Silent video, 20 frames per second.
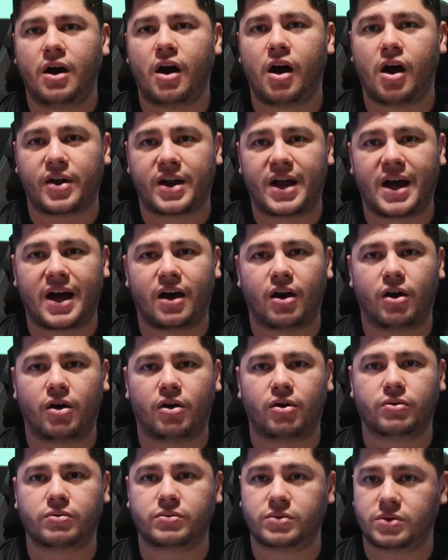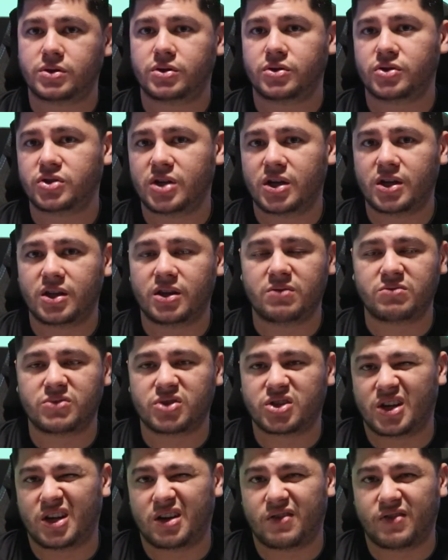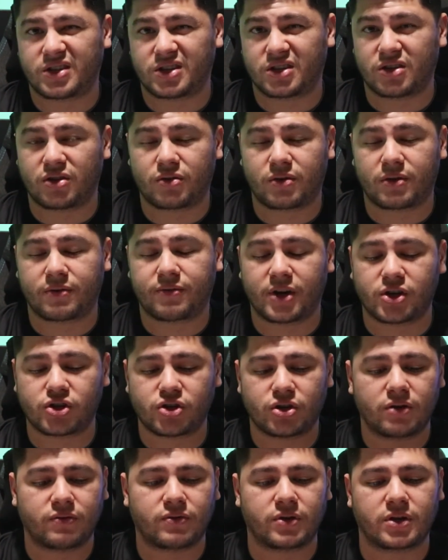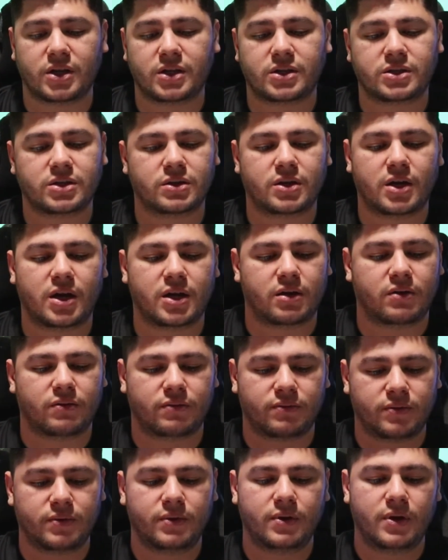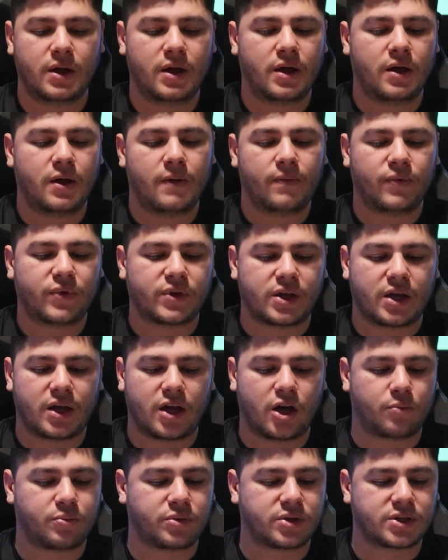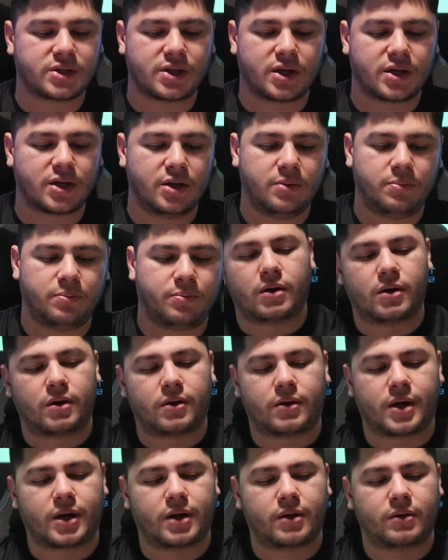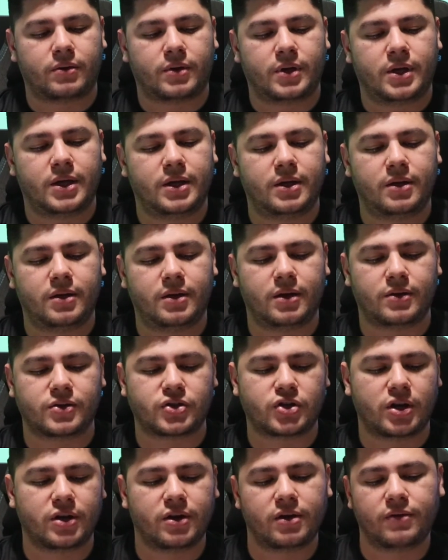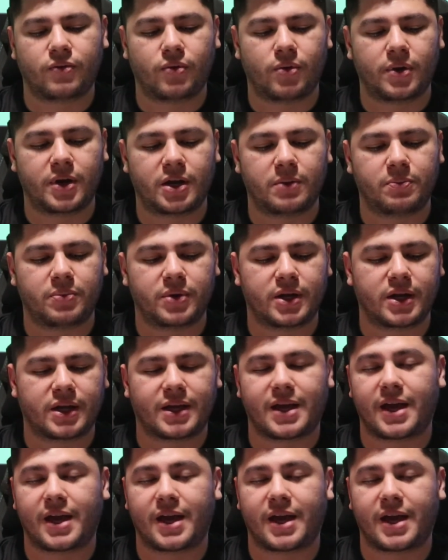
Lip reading: on how to study them, just kind of as a little refresher if you need to kind of help you study. All right. I was trying to avoid it, but I